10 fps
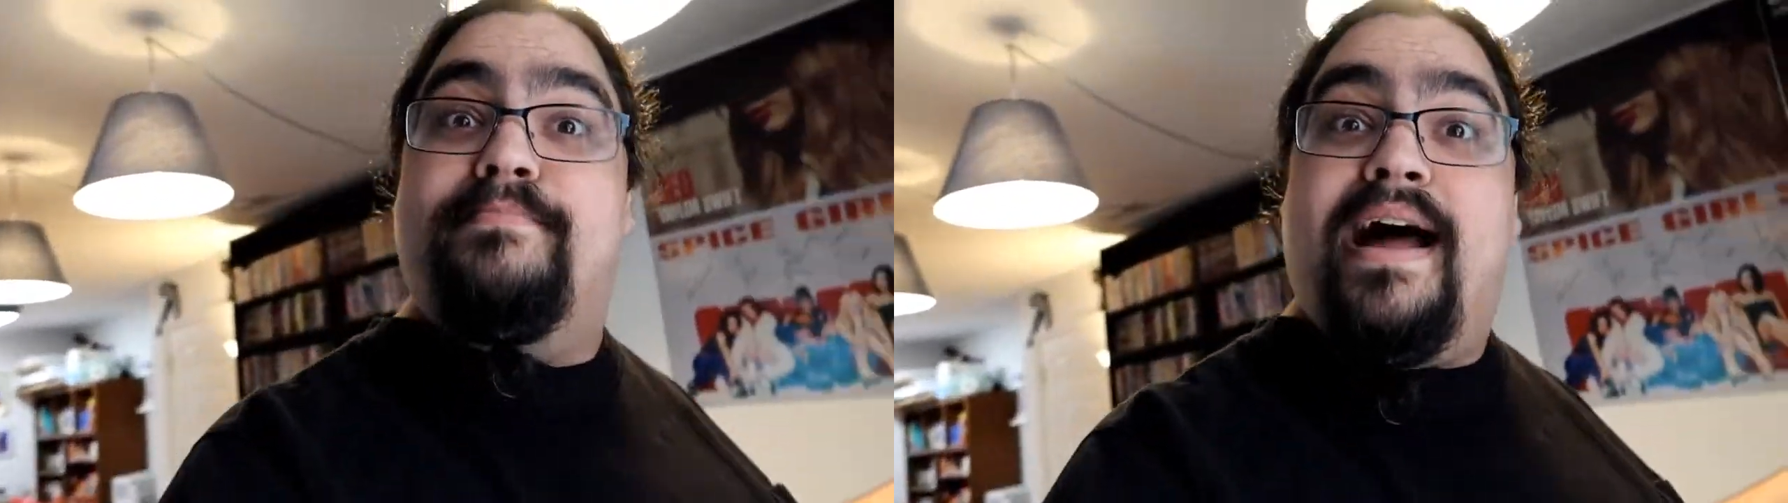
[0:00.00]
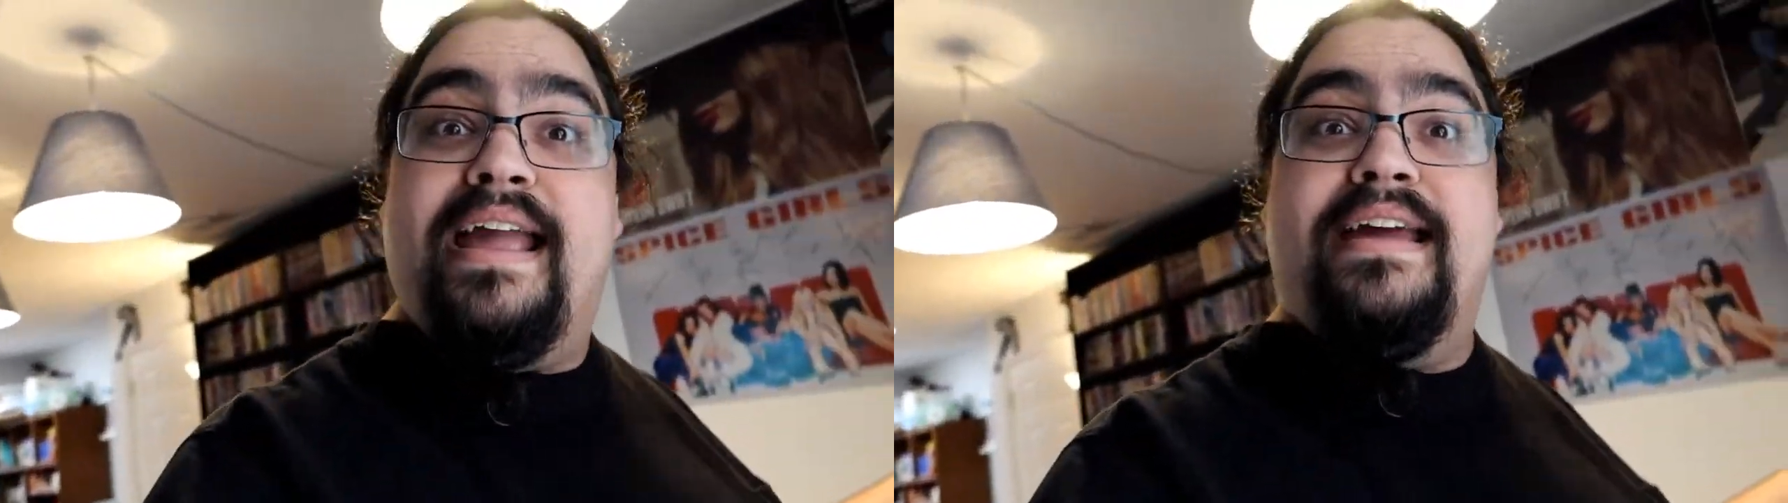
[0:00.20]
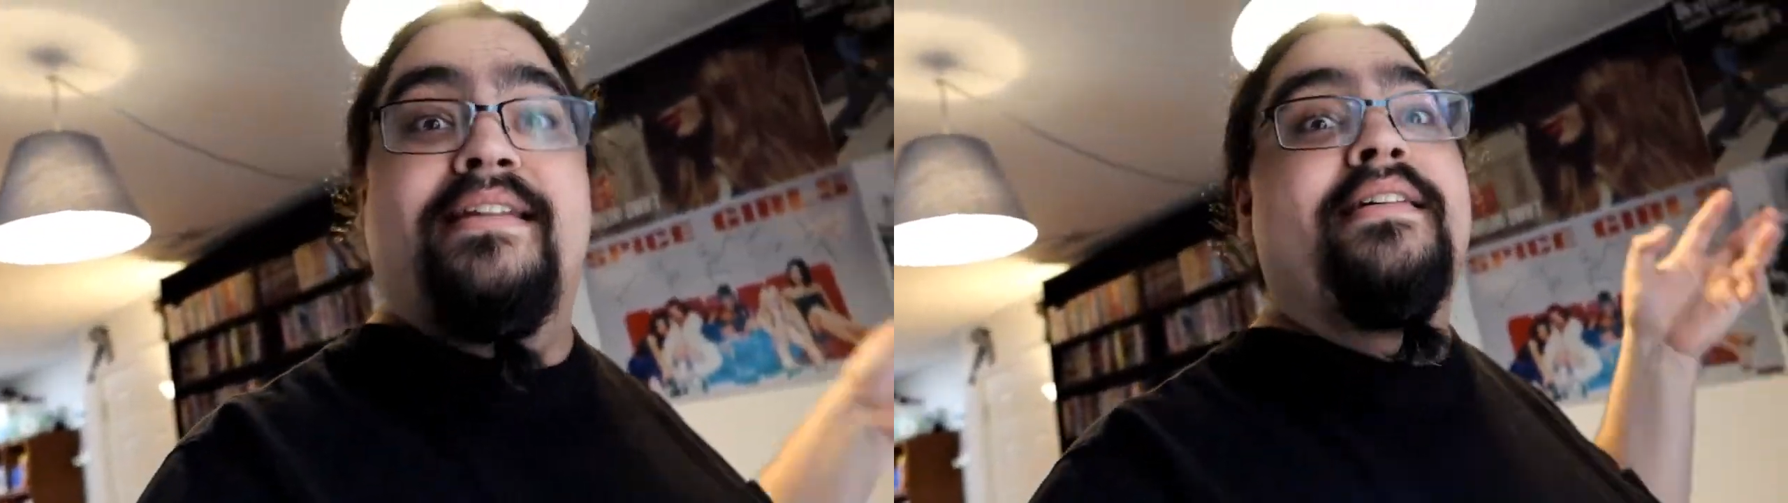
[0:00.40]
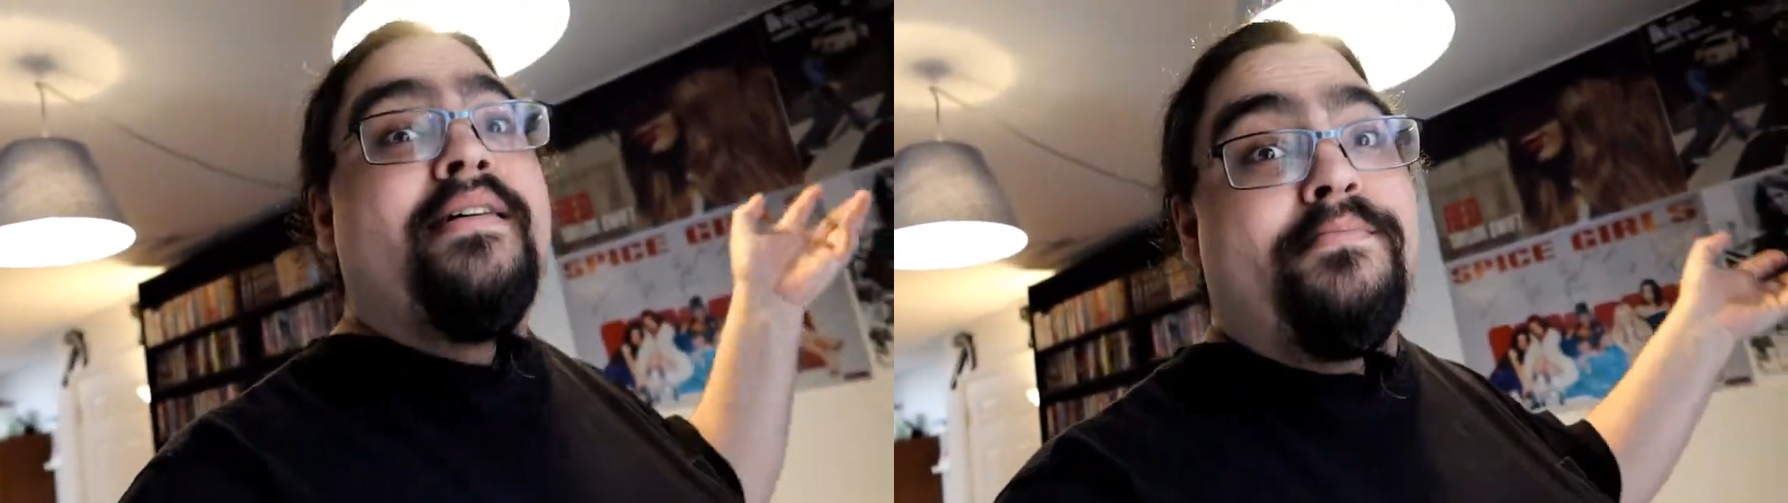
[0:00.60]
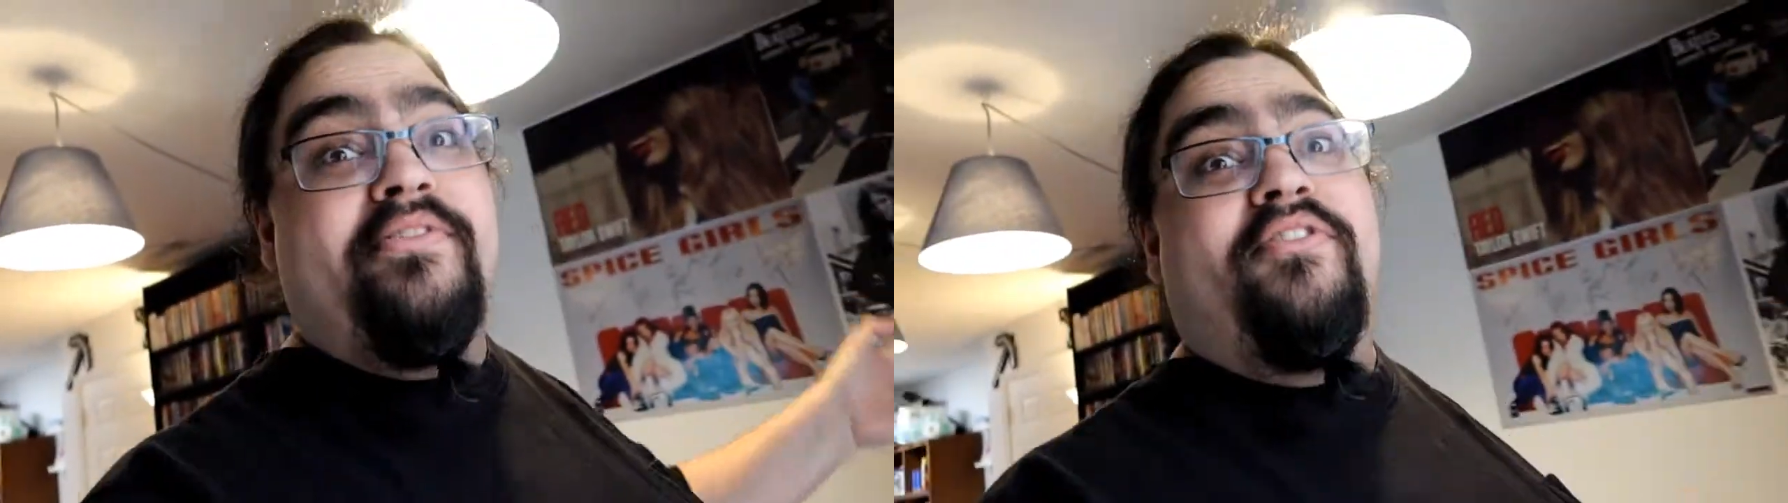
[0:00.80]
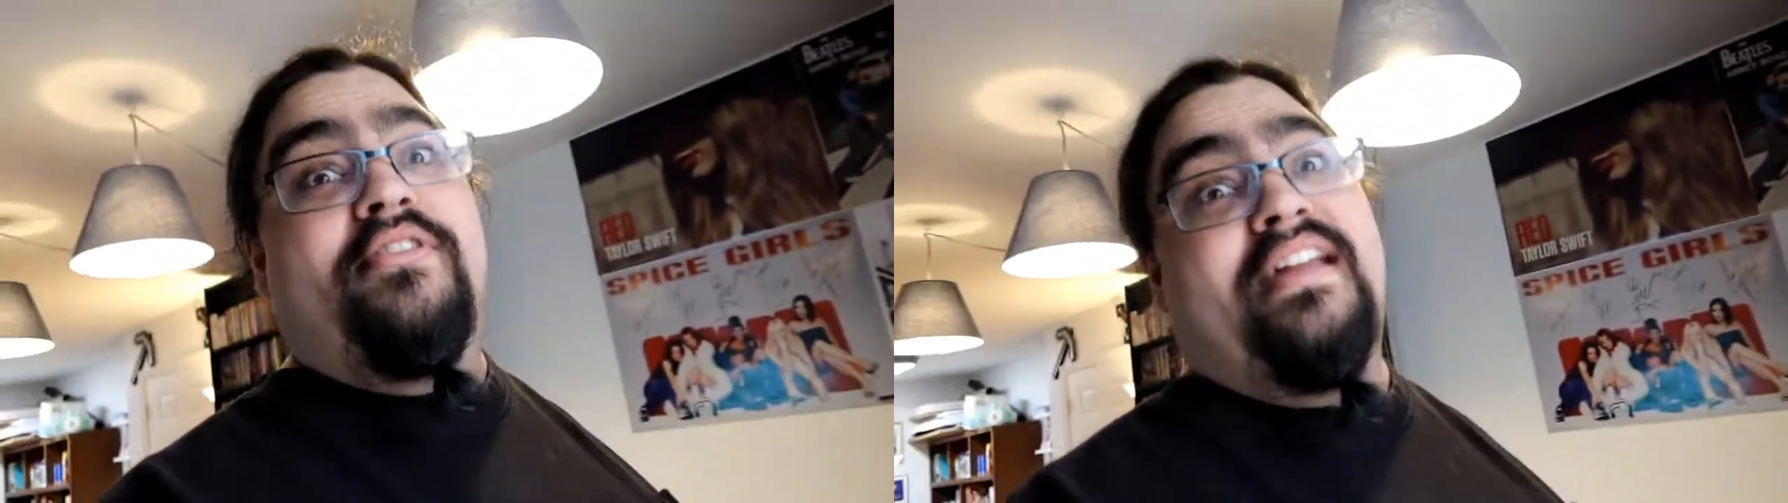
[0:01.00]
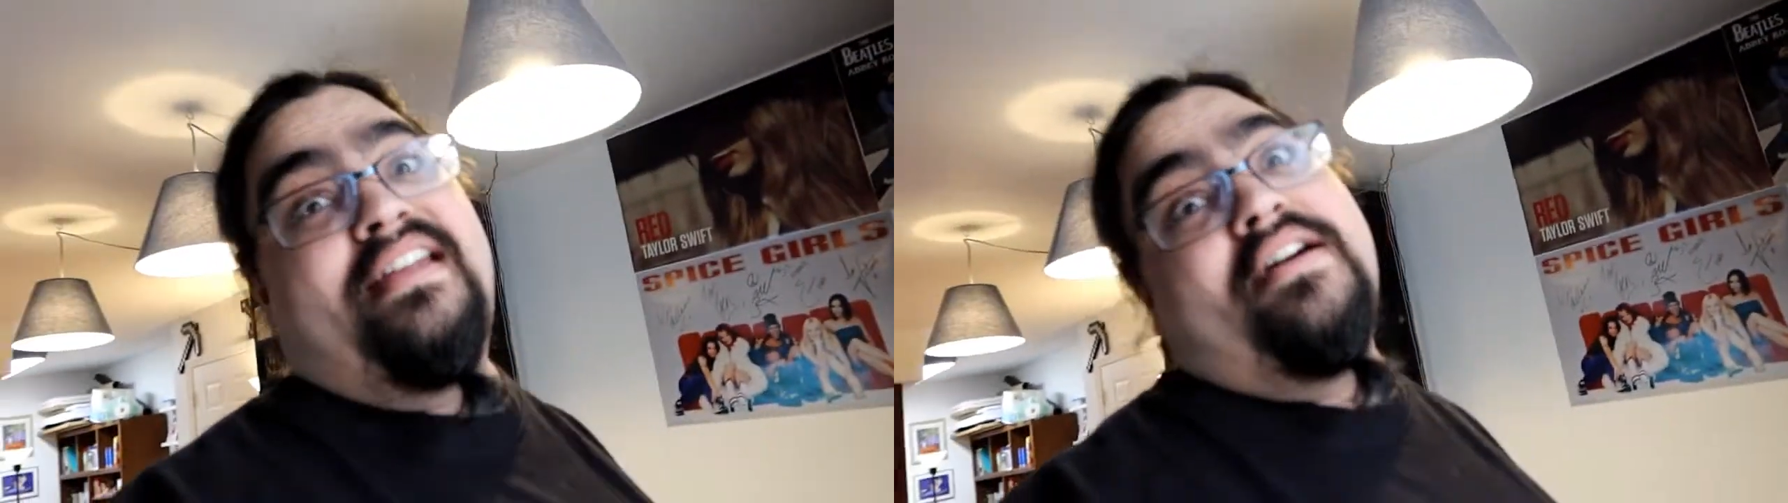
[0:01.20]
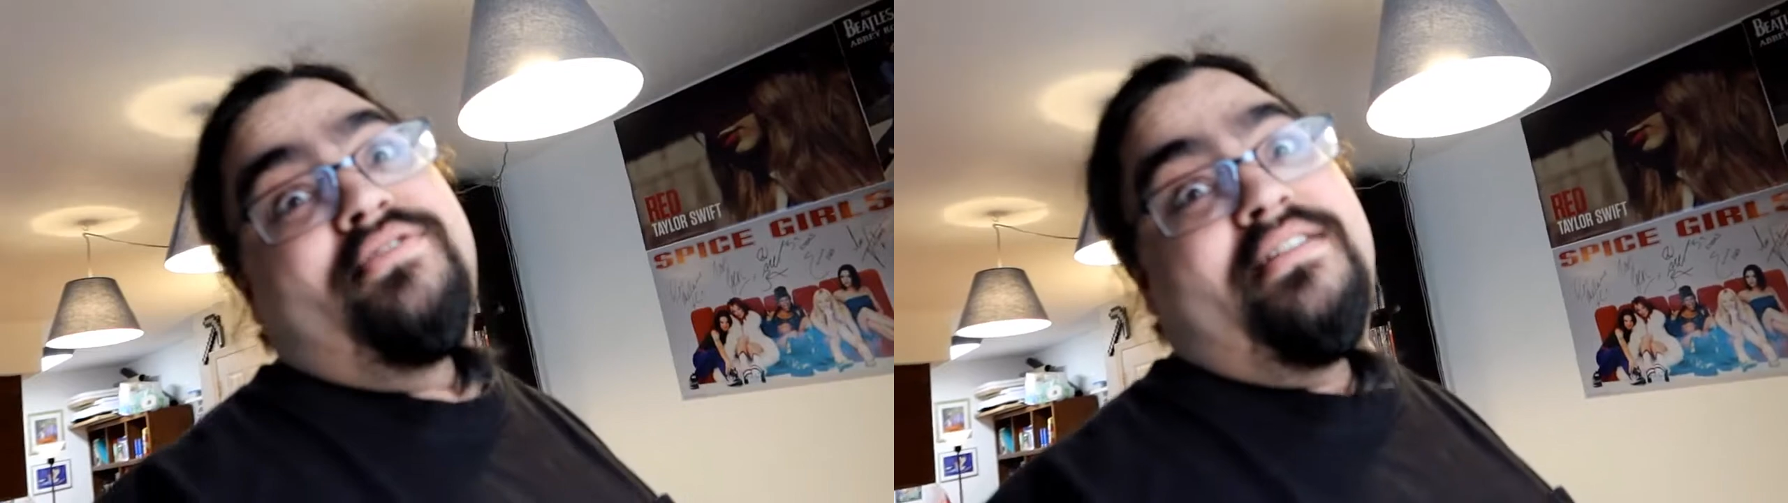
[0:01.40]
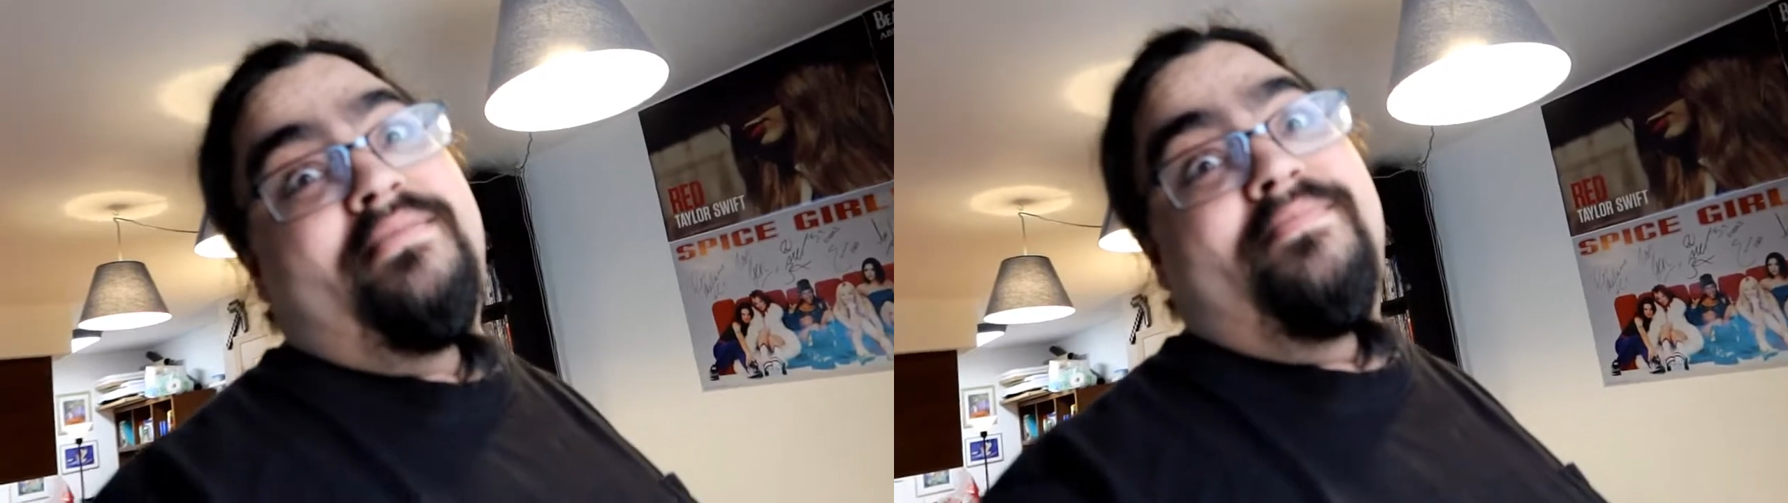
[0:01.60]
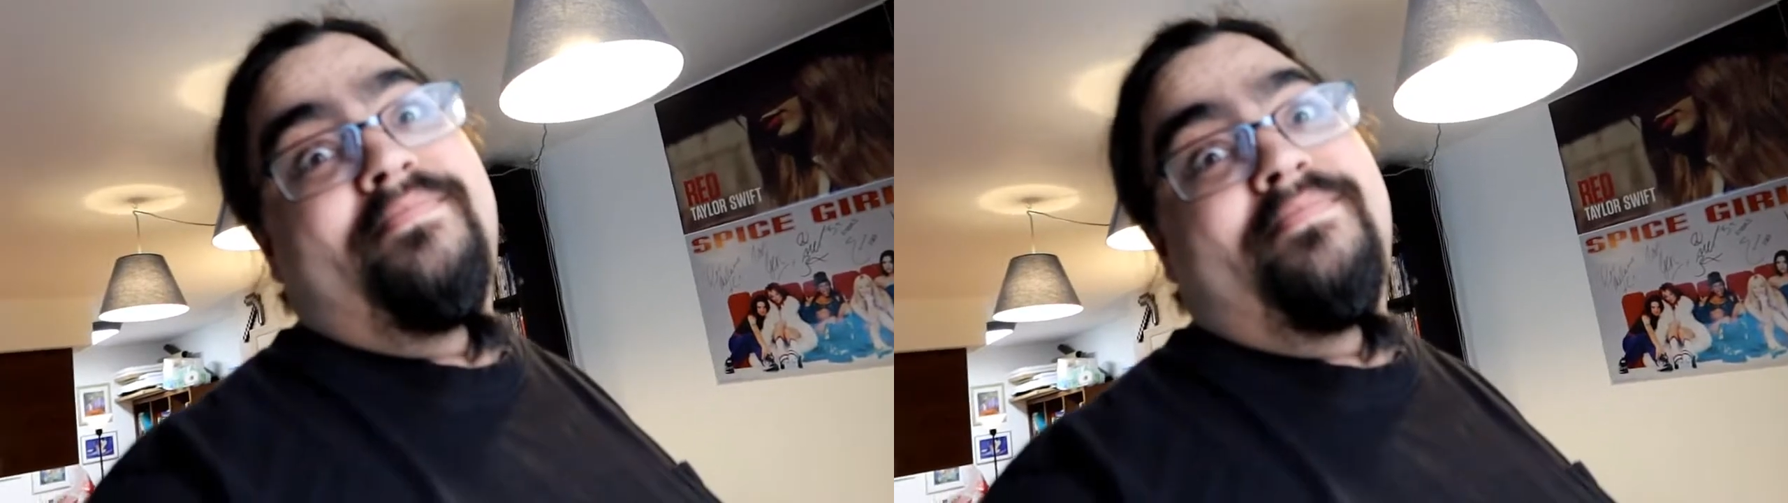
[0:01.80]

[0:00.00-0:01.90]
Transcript: buy it before they announce it.